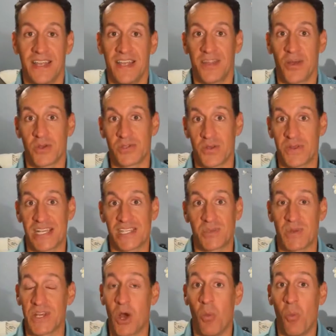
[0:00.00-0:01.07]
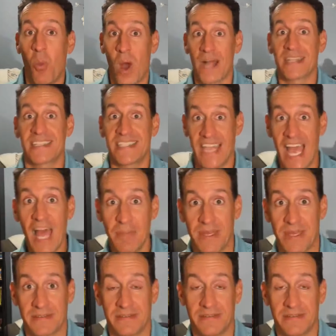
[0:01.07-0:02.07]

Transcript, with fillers: those are things we don't want to happen.